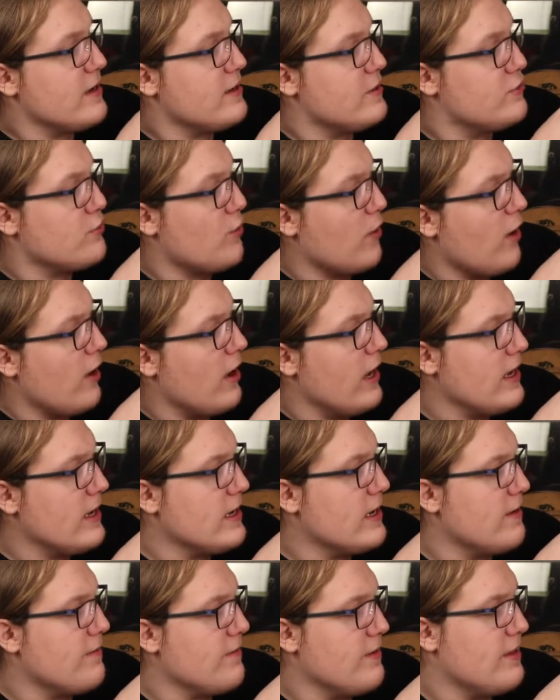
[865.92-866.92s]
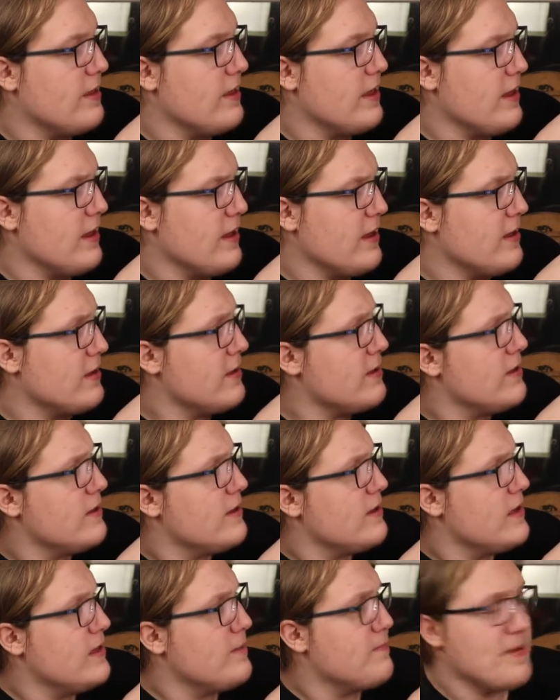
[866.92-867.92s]
drawing and everything.
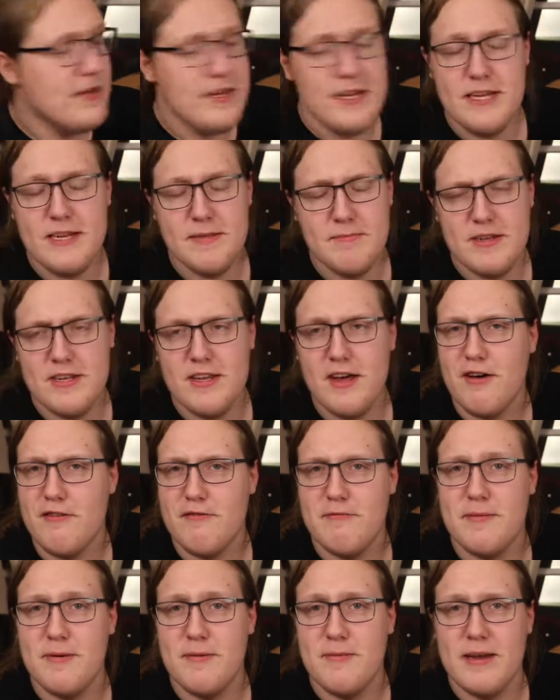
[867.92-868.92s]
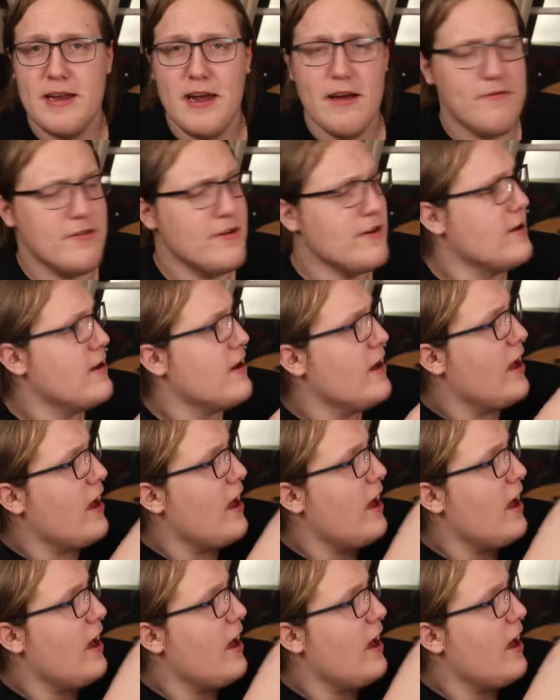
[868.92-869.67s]
He paid himself, but whatever.